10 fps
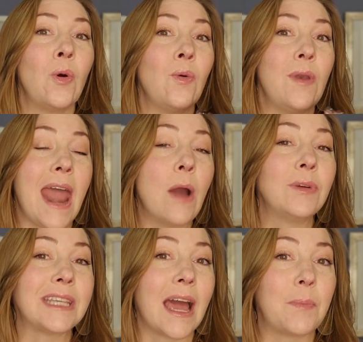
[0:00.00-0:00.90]
Now
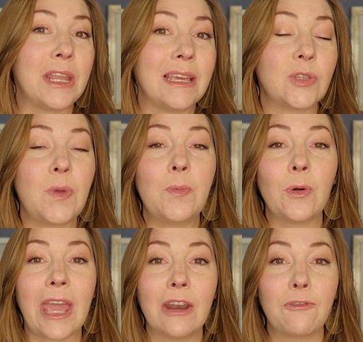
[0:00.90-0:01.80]
what's happening is people
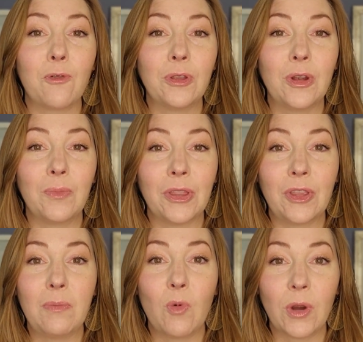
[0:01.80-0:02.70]
can't afford their
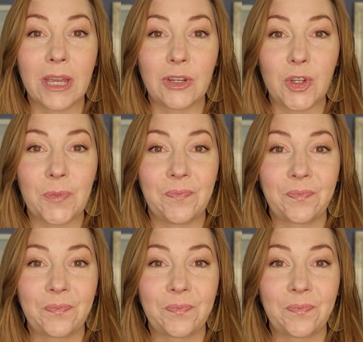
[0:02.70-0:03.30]
monthly mortgage.